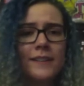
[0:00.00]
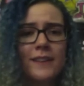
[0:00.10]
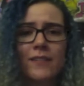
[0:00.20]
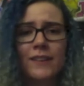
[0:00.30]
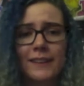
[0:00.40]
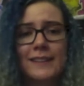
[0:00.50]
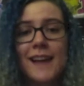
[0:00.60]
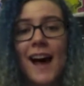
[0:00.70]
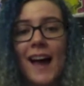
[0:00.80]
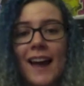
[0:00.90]
Definitely
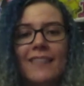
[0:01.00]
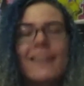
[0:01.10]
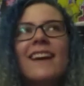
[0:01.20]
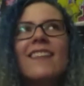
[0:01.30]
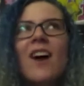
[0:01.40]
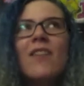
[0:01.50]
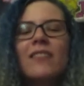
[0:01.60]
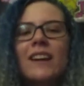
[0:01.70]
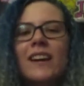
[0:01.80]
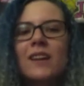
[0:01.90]
Sai. Like, I love
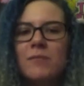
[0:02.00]
Lee,